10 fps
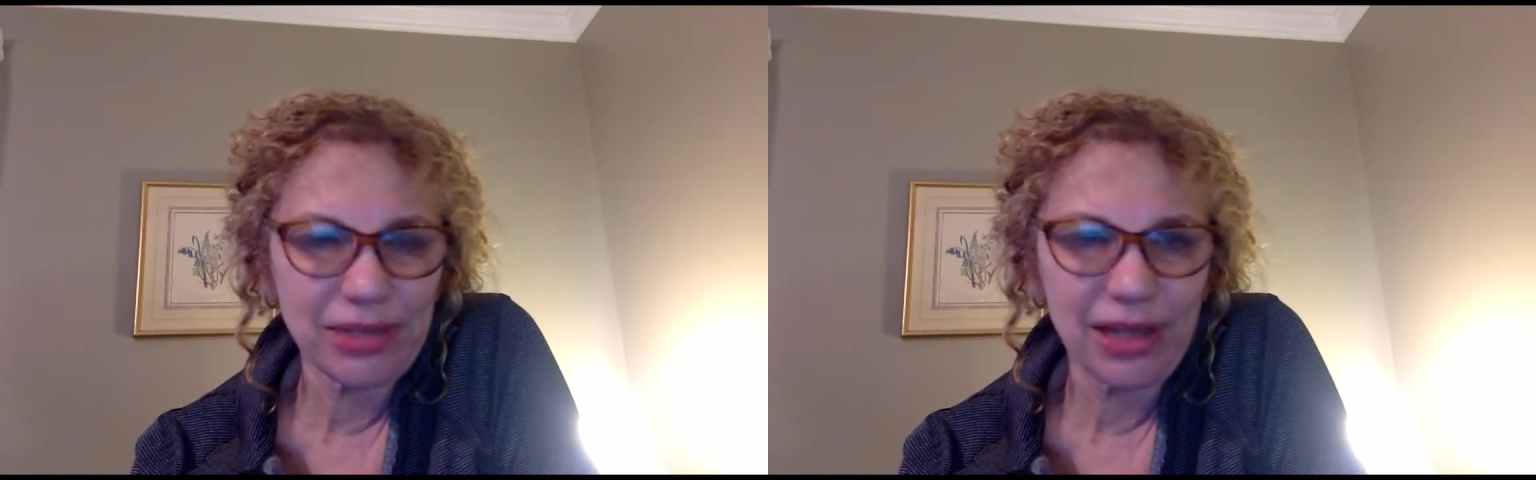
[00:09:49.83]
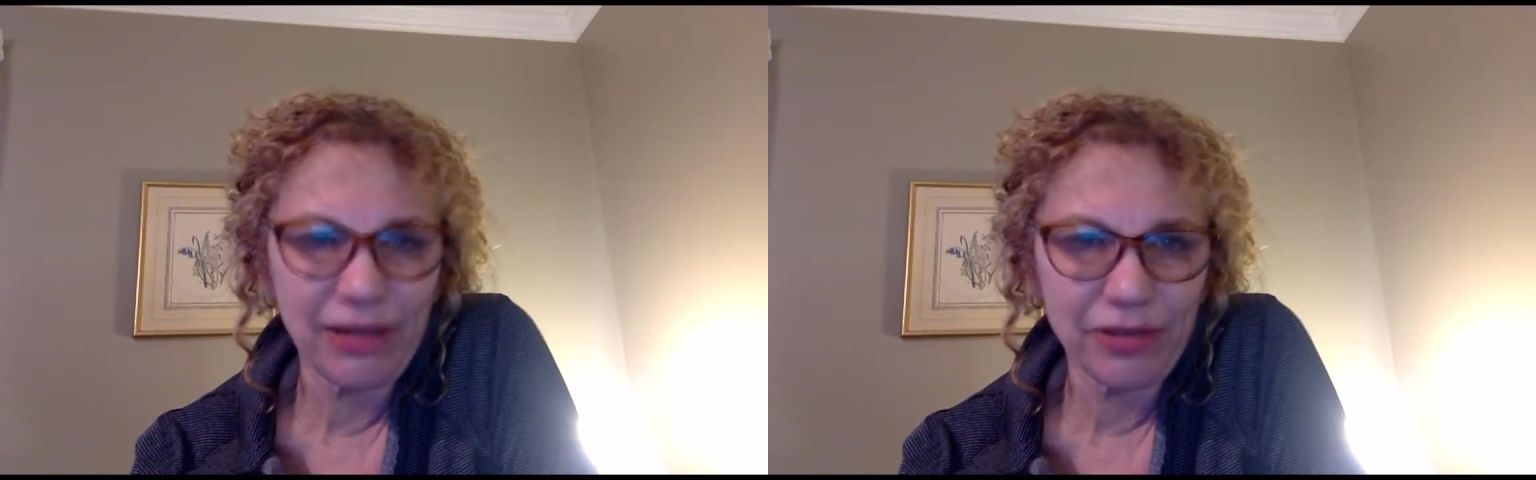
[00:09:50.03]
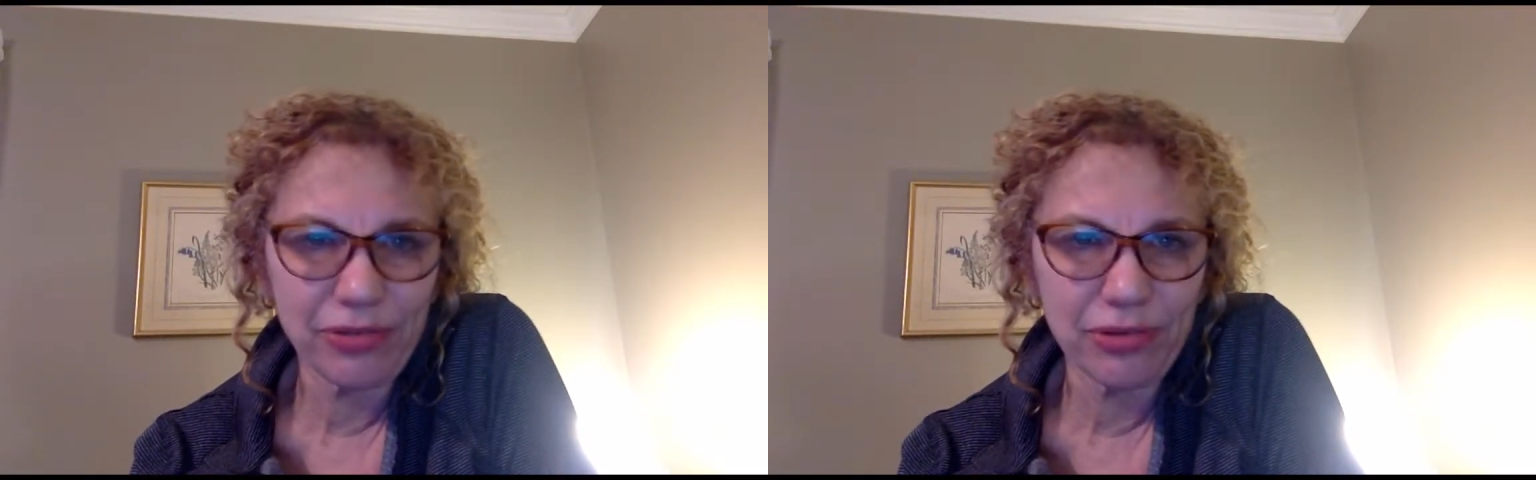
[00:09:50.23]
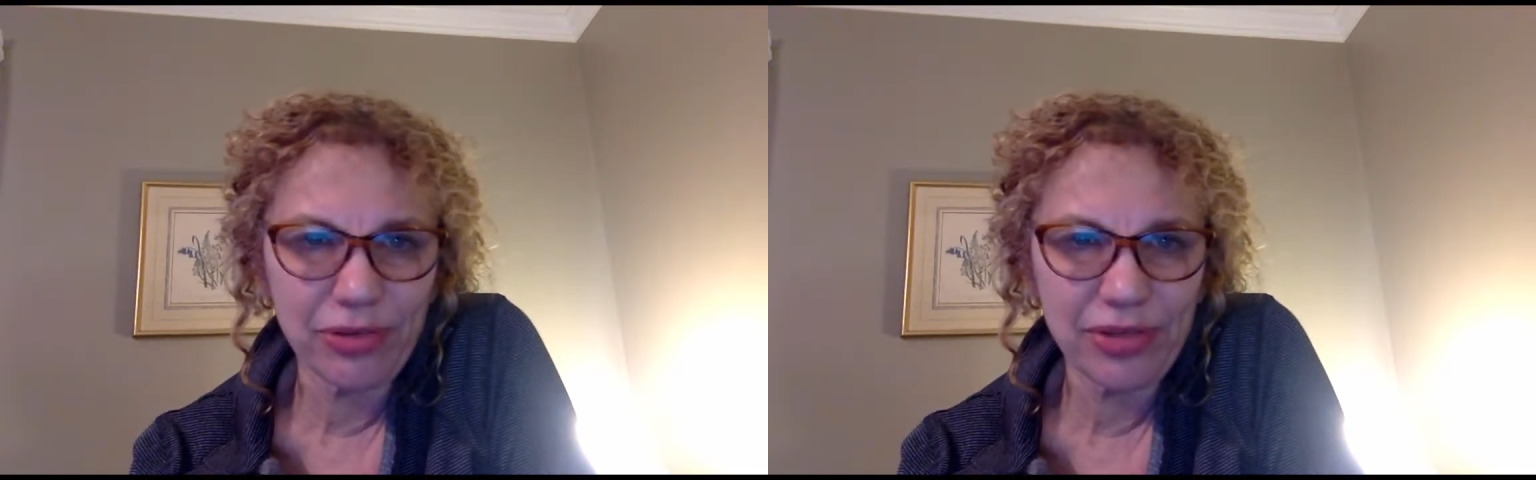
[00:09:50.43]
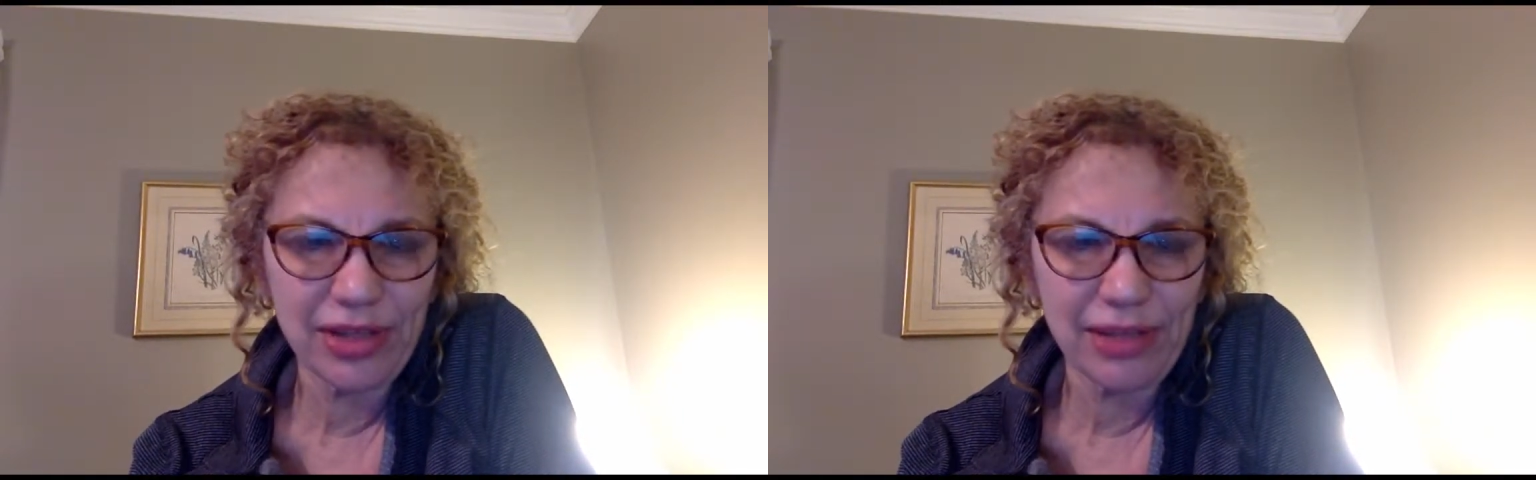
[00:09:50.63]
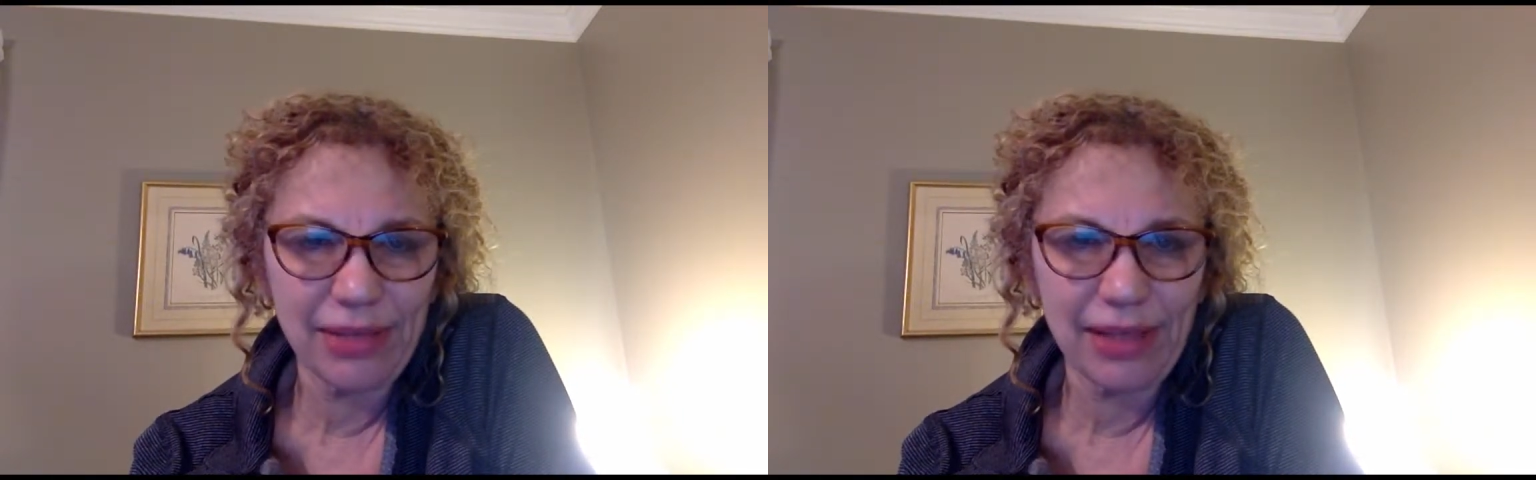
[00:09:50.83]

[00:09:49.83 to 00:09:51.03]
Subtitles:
be comfortable with them.